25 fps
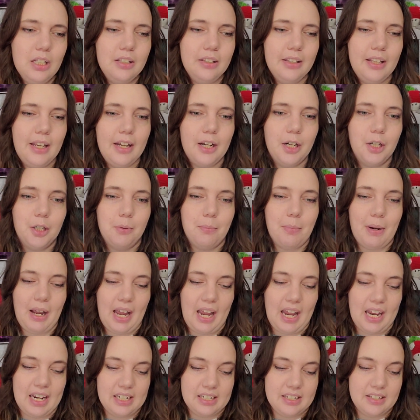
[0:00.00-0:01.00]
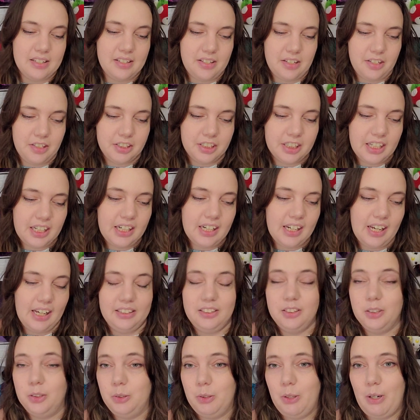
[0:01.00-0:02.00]
They are by Siri. I
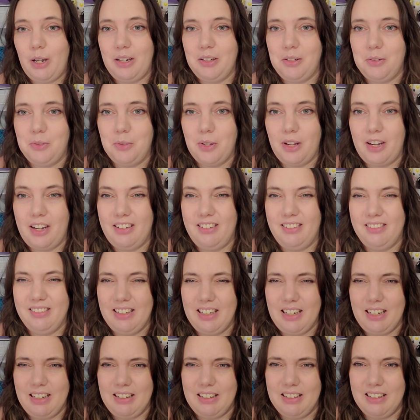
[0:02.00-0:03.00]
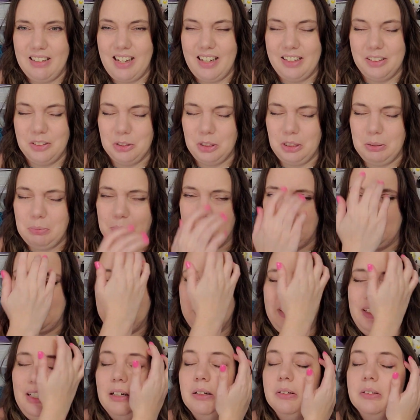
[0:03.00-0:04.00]
don't know how you actually
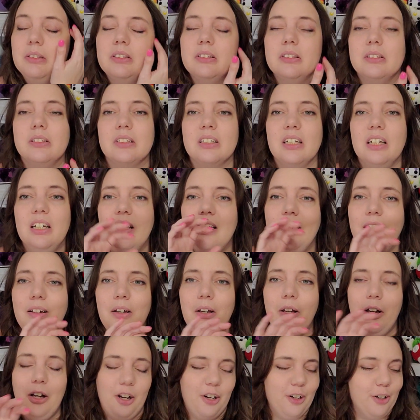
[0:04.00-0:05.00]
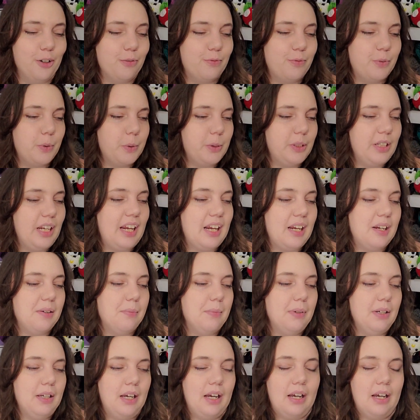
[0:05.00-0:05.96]
pronounce her full name,